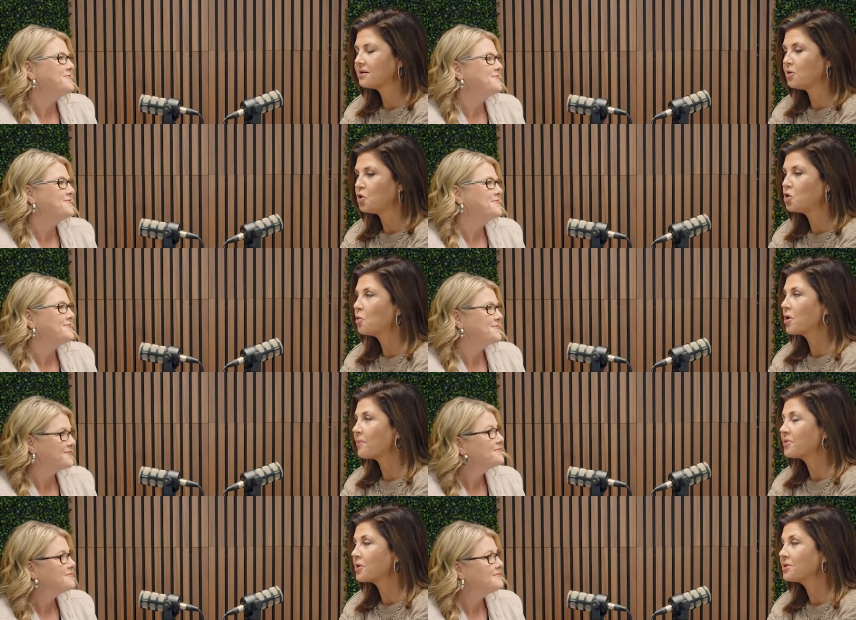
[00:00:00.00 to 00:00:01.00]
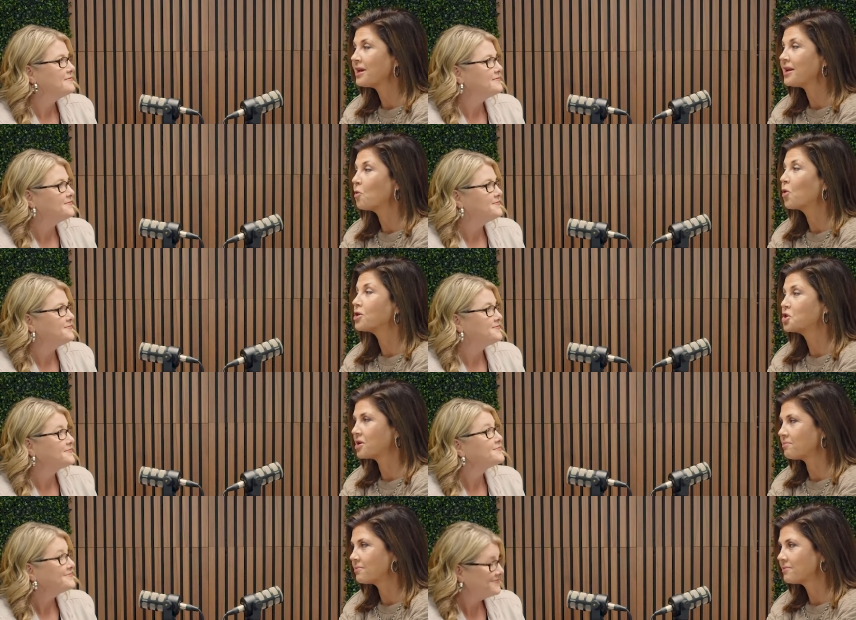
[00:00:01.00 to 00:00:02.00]
Speaker 1: you were up there leading
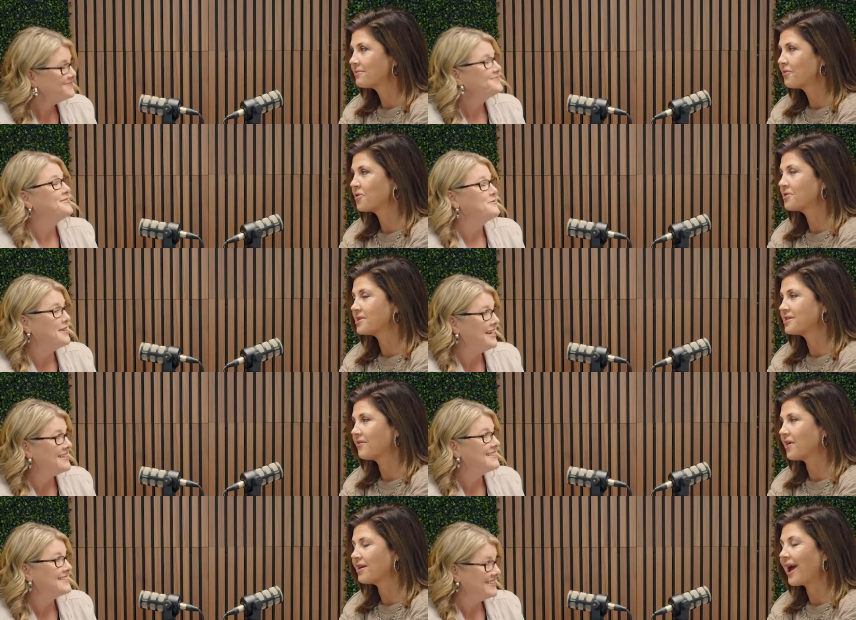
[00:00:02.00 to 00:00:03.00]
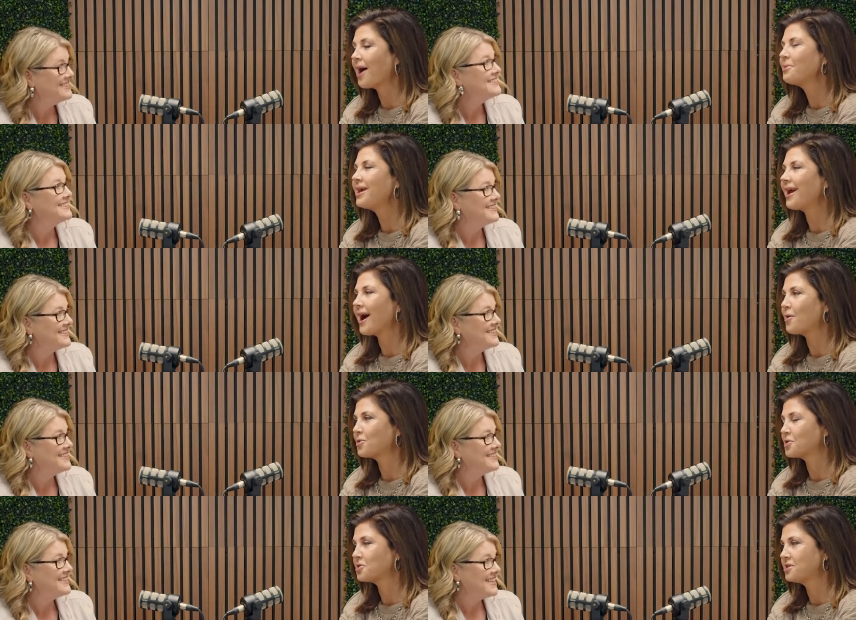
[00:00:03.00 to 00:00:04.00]
worship for this right. event. How many
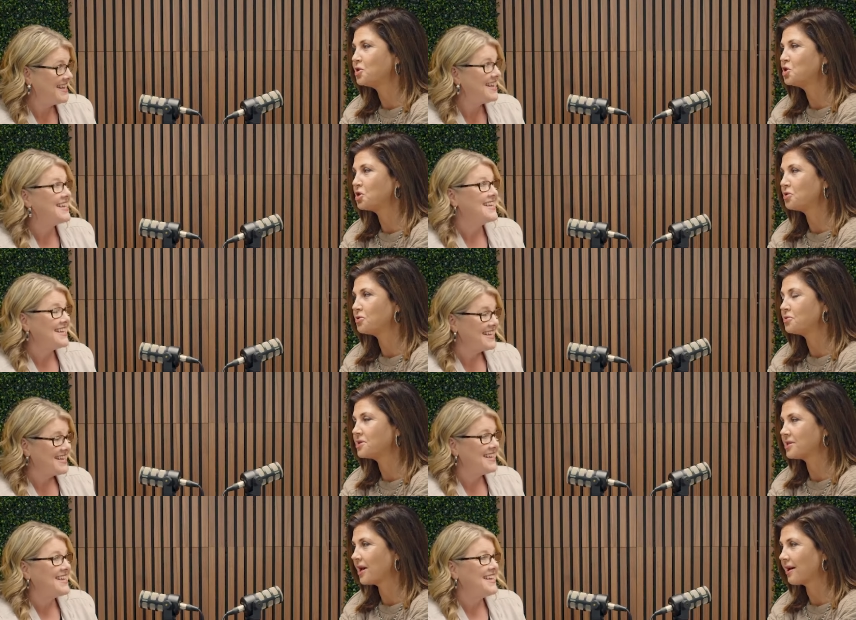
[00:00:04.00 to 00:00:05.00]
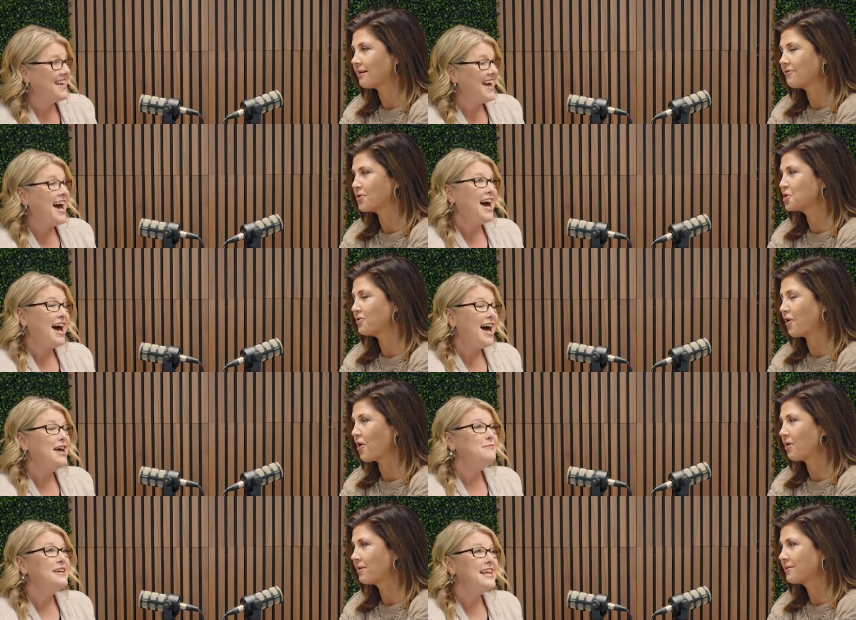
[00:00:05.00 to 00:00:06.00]
hours did you sing, first of all?
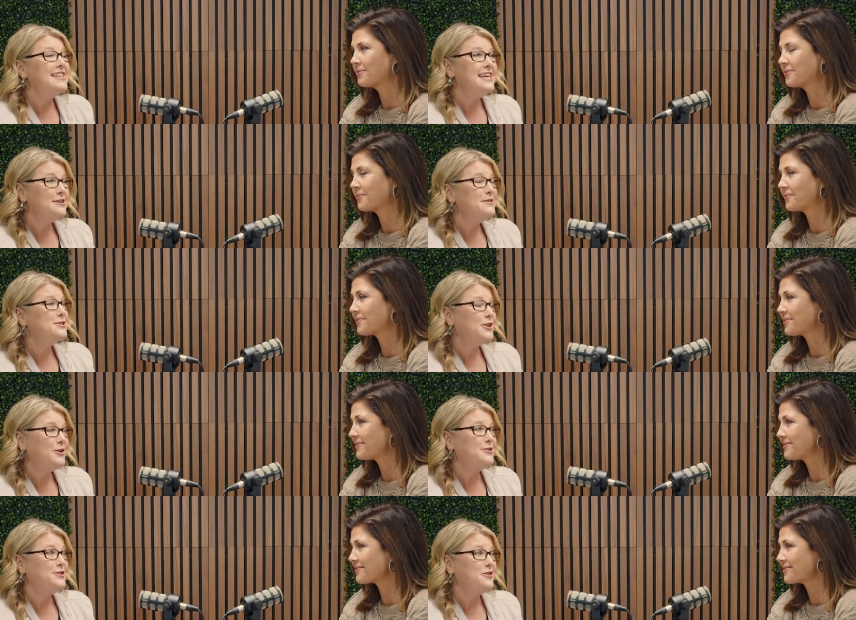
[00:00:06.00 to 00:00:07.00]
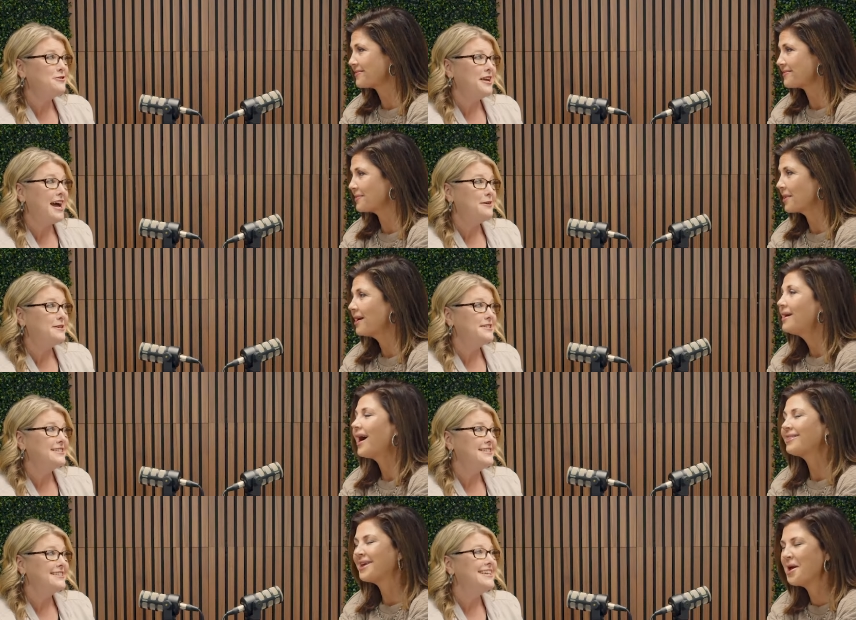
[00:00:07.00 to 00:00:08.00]
I
Speaker 2: mean, I think it was close to three hours. I think